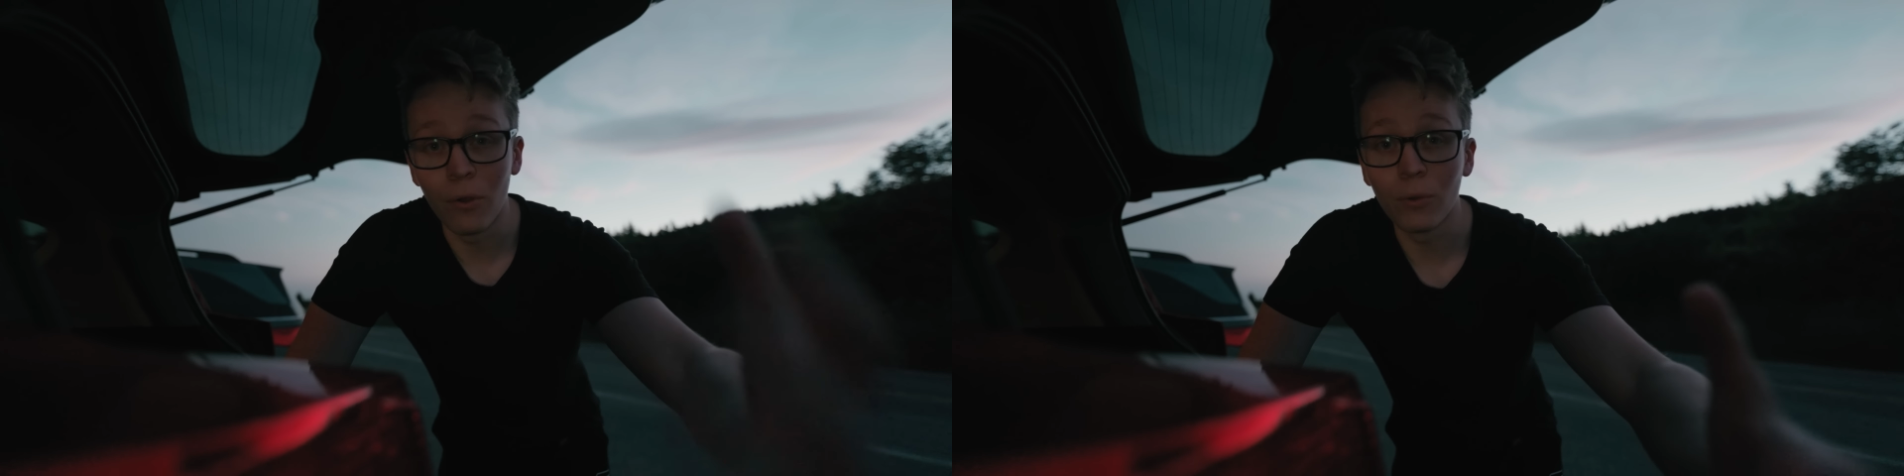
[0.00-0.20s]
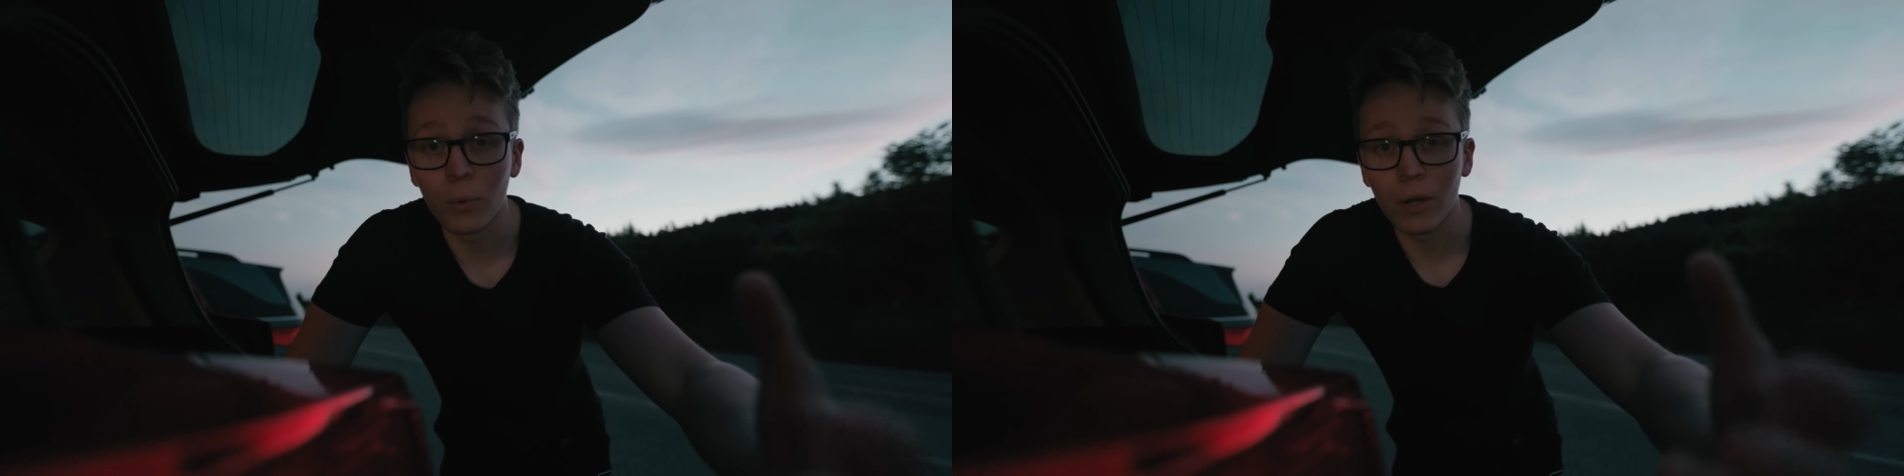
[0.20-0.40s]

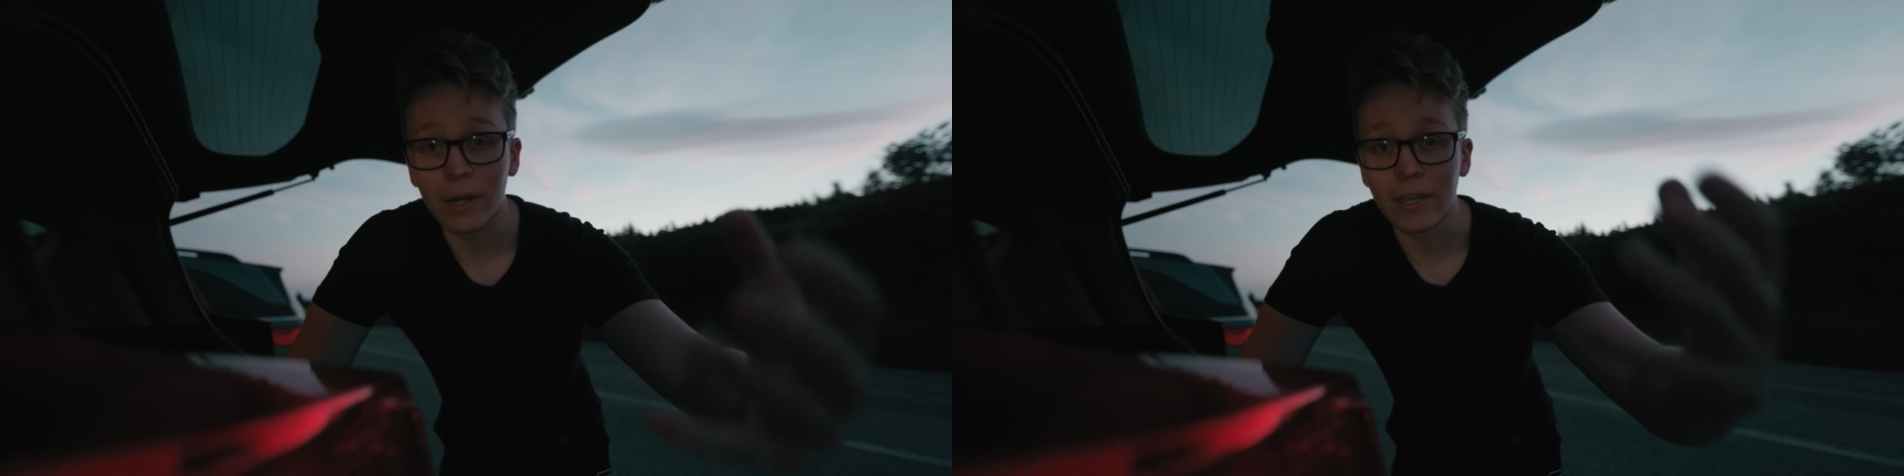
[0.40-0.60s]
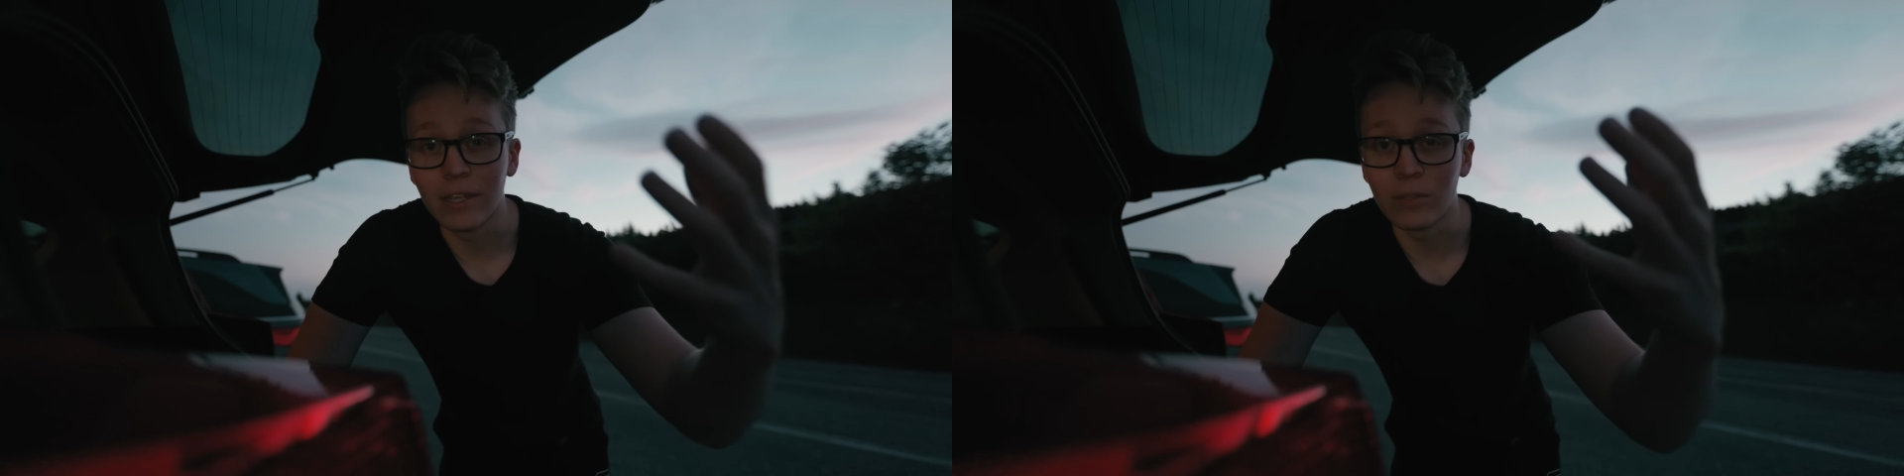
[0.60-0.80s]
own
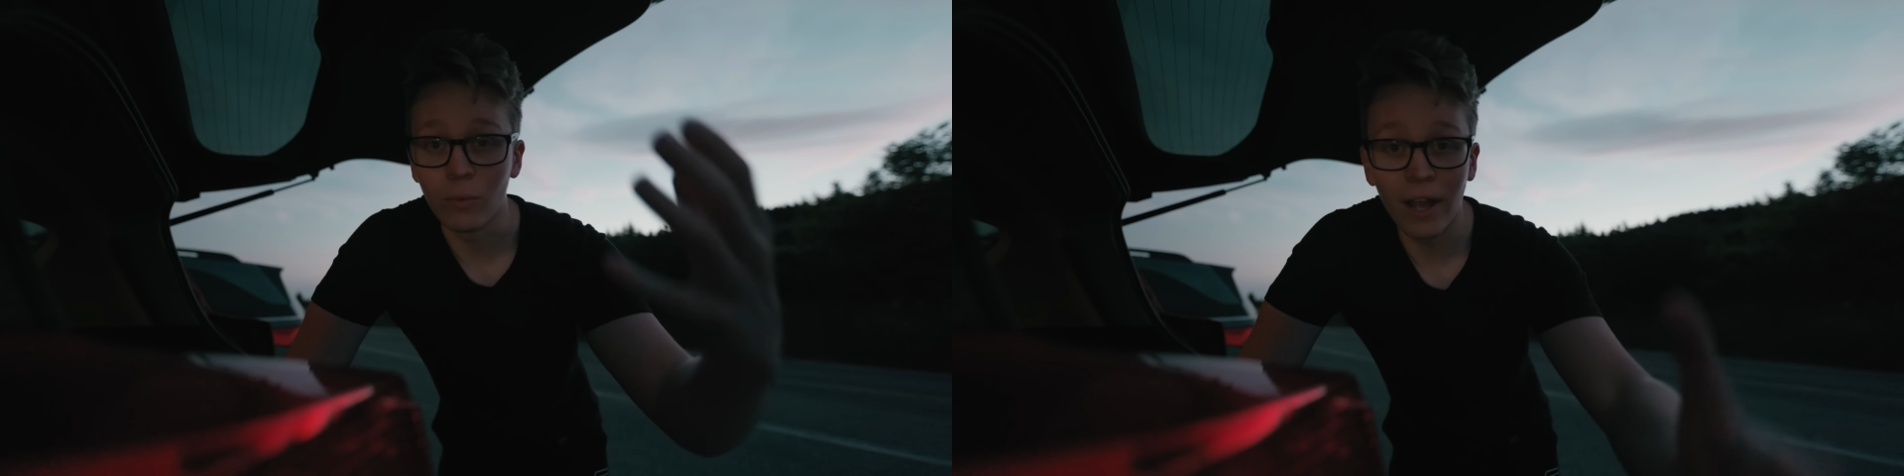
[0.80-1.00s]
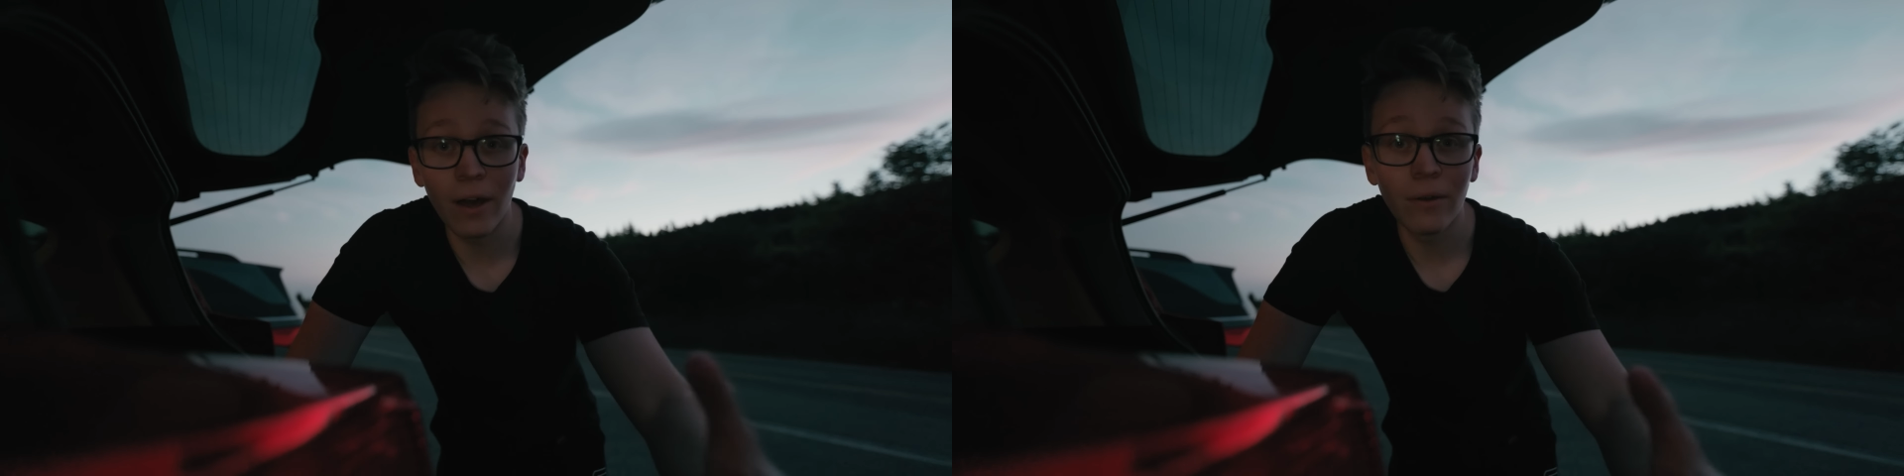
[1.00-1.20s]
work as
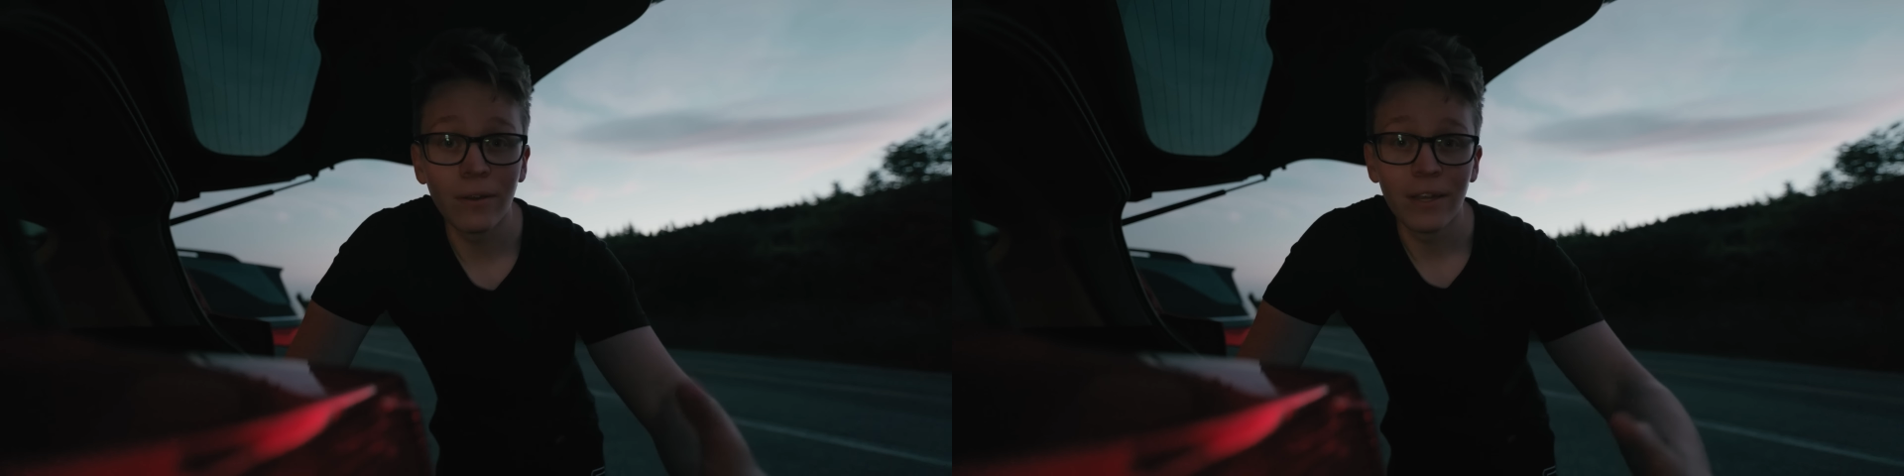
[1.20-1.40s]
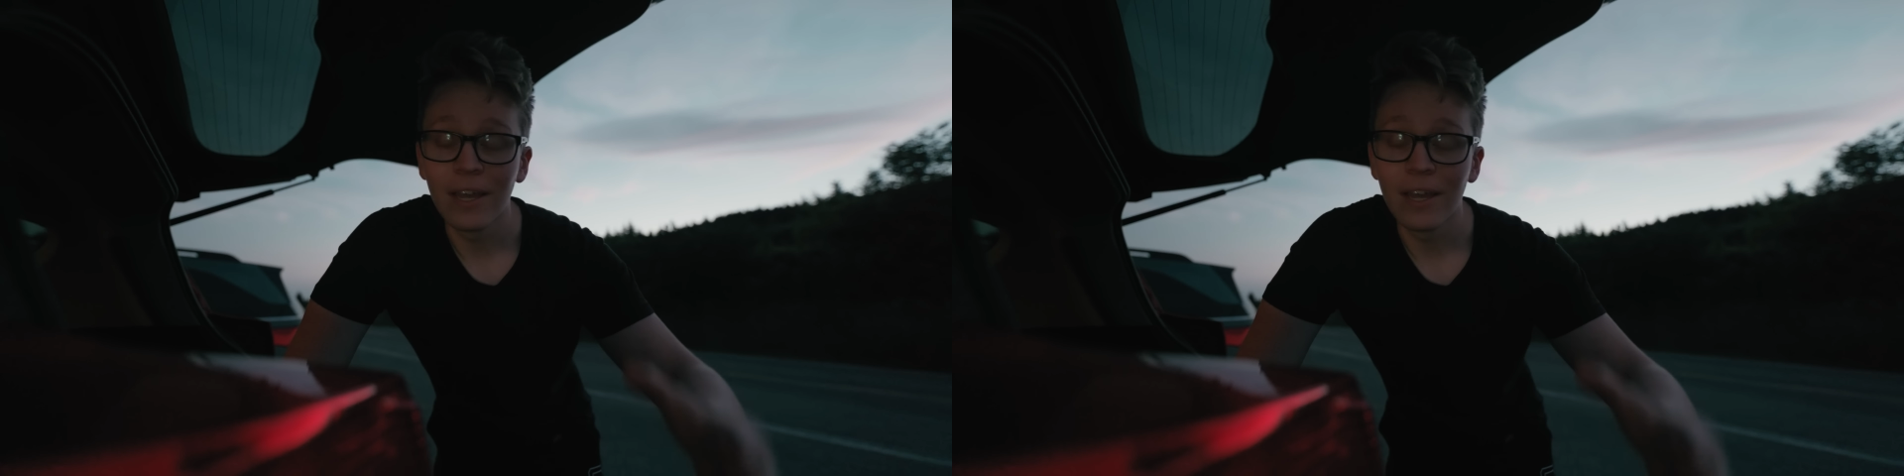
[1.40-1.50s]
well.